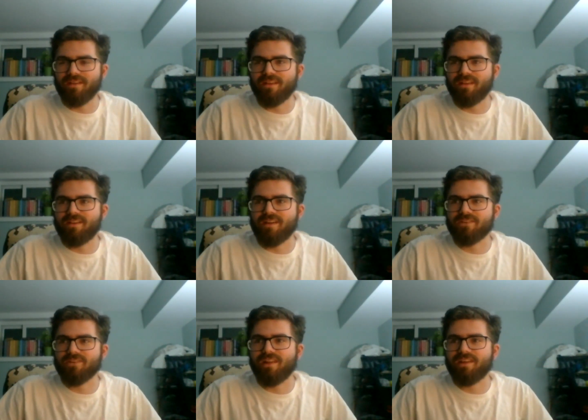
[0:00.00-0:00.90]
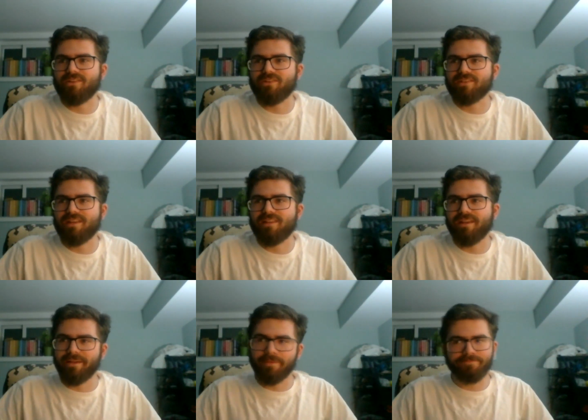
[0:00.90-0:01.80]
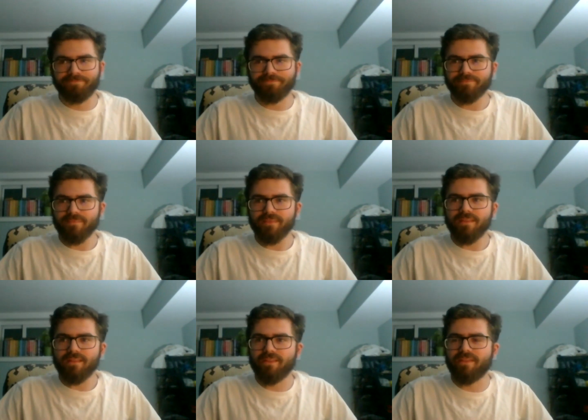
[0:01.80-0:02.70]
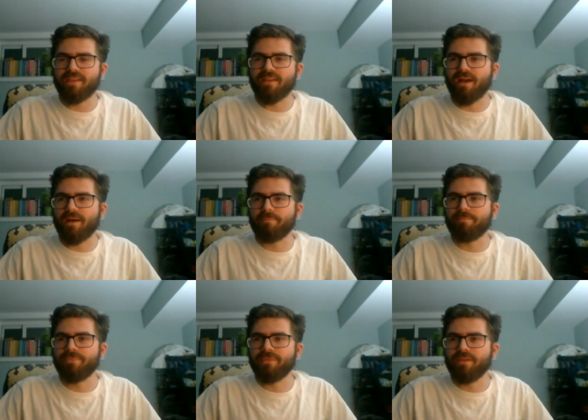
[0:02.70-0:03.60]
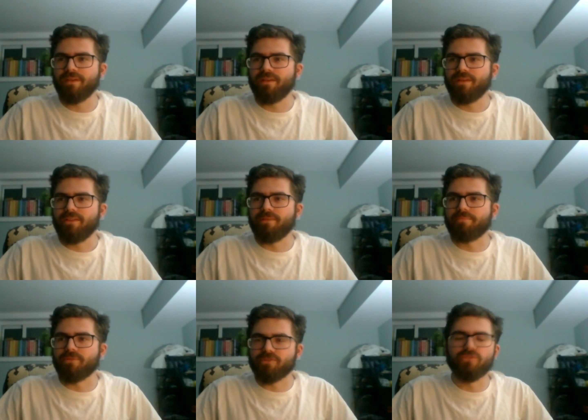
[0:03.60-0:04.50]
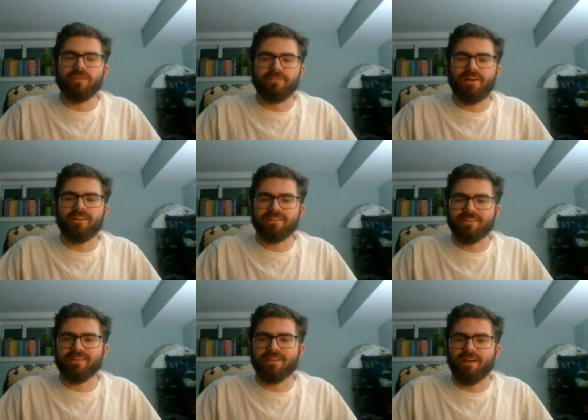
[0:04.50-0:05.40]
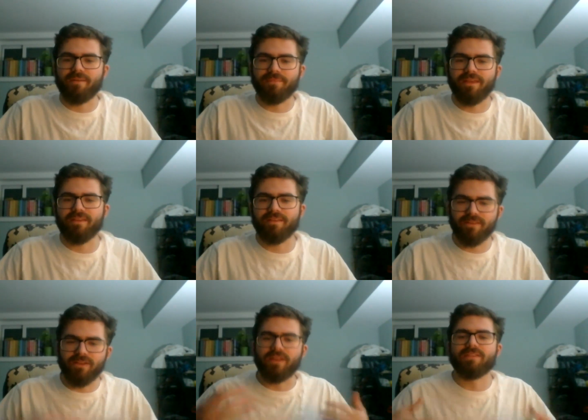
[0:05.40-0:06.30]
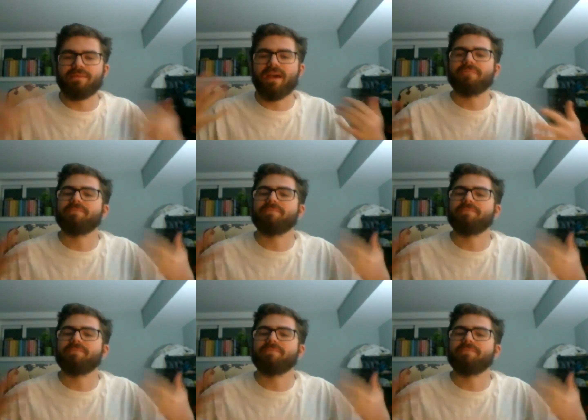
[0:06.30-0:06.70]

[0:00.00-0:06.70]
and Dr. Klein calls that like the pursuit of honest income. Like Adam